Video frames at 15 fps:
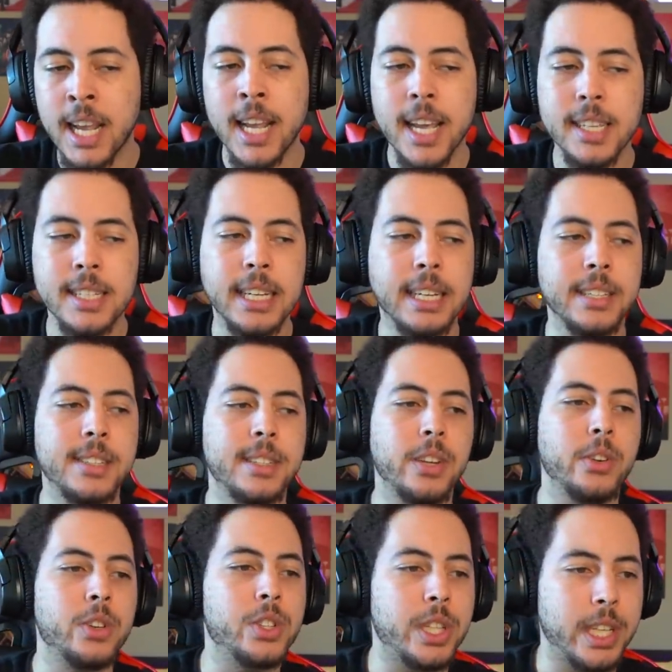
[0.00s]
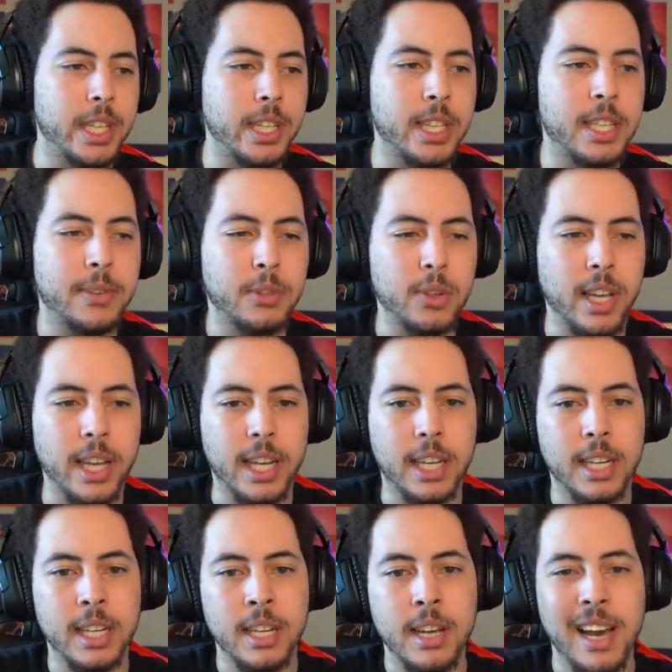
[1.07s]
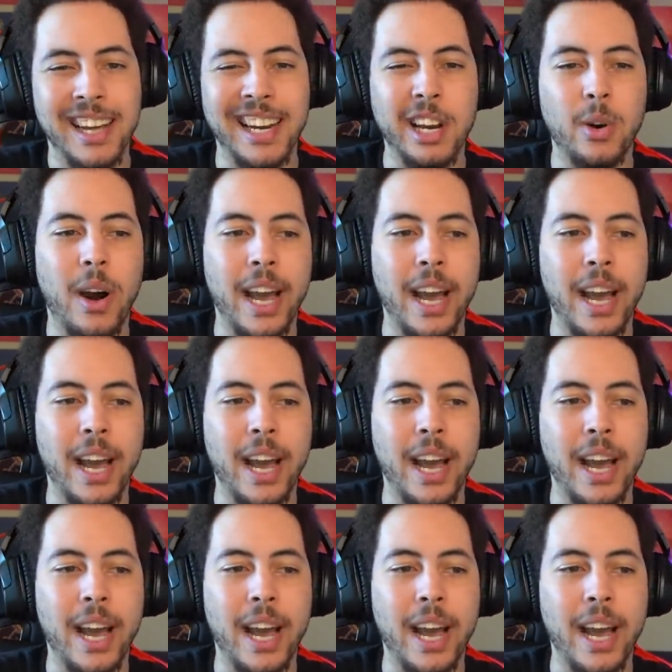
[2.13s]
isn't it considered genius if you're like and I know